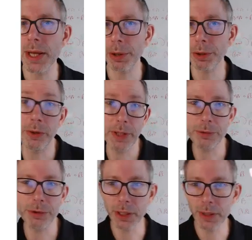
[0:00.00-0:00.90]
But
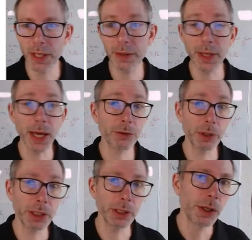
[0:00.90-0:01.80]
conceptually, that's
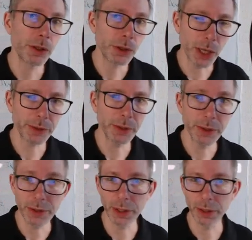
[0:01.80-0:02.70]
actually not
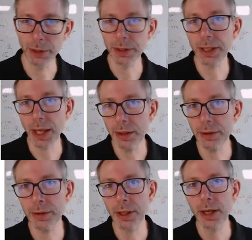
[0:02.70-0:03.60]
the
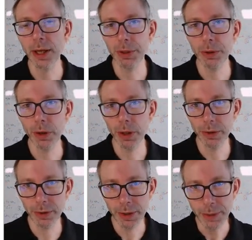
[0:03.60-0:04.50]
case,
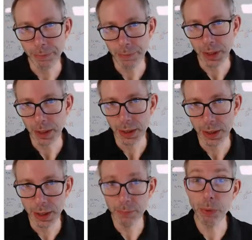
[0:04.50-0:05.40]
because
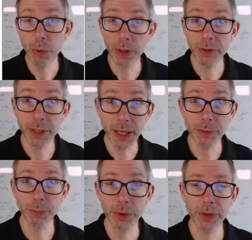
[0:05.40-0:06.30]
imports and
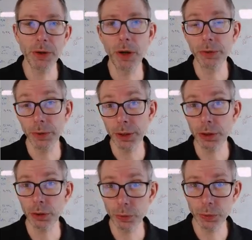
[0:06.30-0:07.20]
exports can also
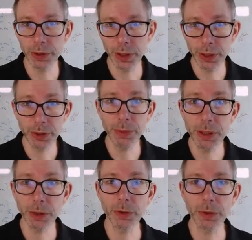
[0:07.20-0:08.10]
include
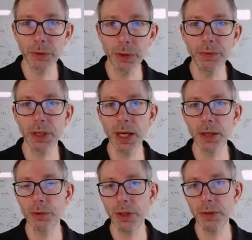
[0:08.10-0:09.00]
intermediate goods. So if a
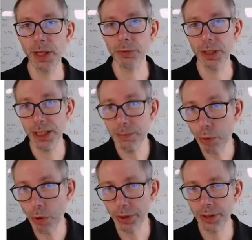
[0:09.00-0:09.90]
country is actually
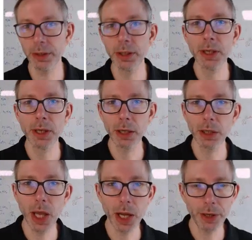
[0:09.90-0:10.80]
importing a
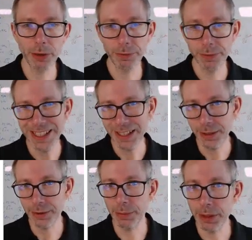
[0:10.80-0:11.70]
lot of
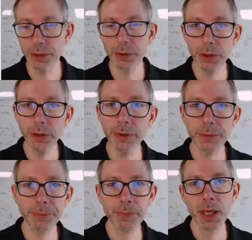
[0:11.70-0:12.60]
intermediate goods
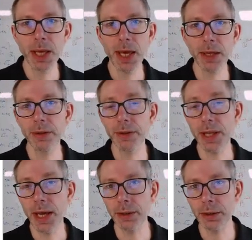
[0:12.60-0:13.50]
and is
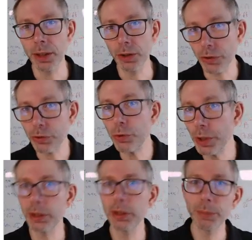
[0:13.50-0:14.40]
then just
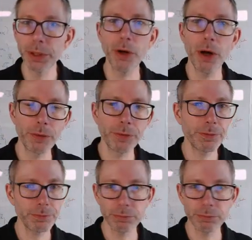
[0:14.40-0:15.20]
doing a little bit of,